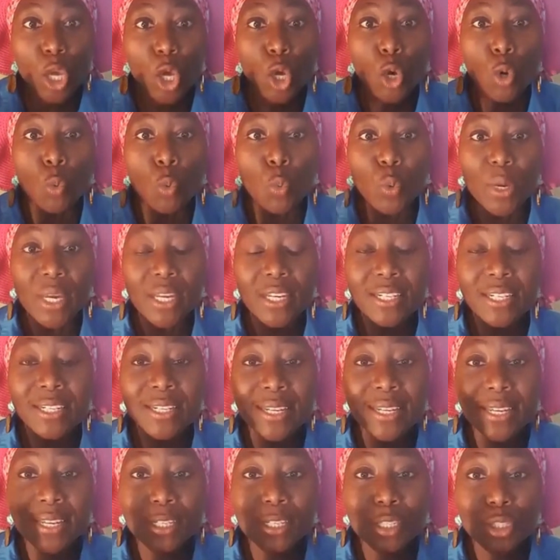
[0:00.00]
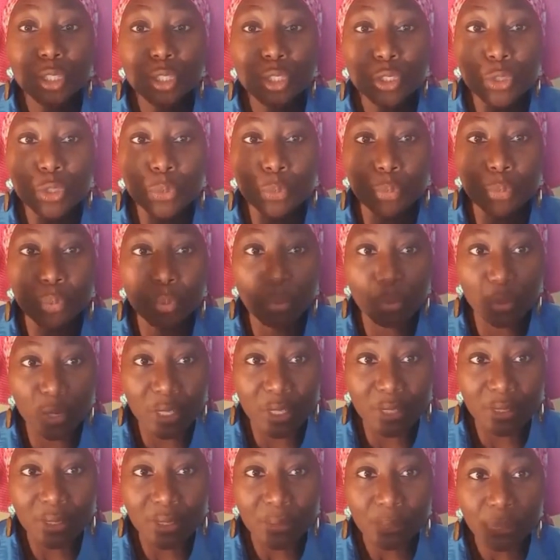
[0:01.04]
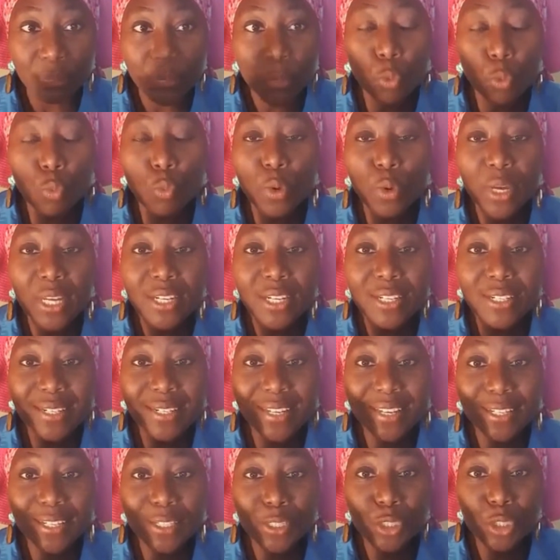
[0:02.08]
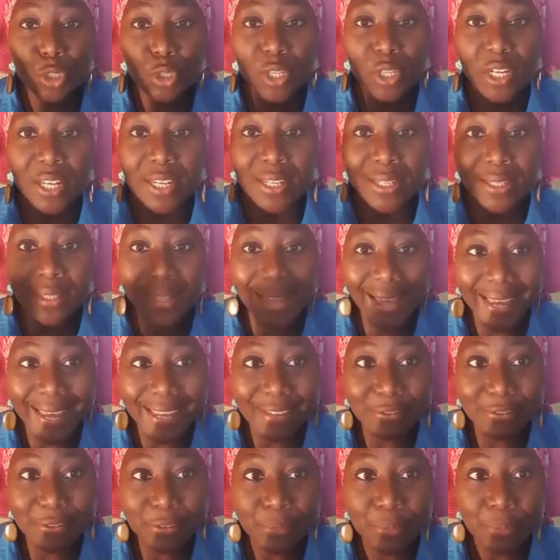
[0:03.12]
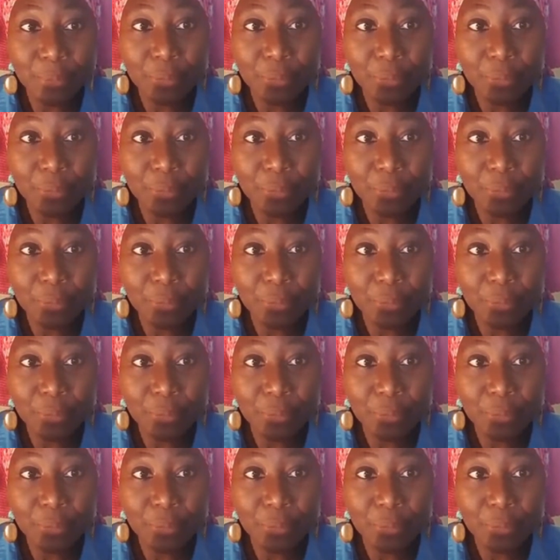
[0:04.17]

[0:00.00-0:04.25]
We need you to breathe. We need you alive.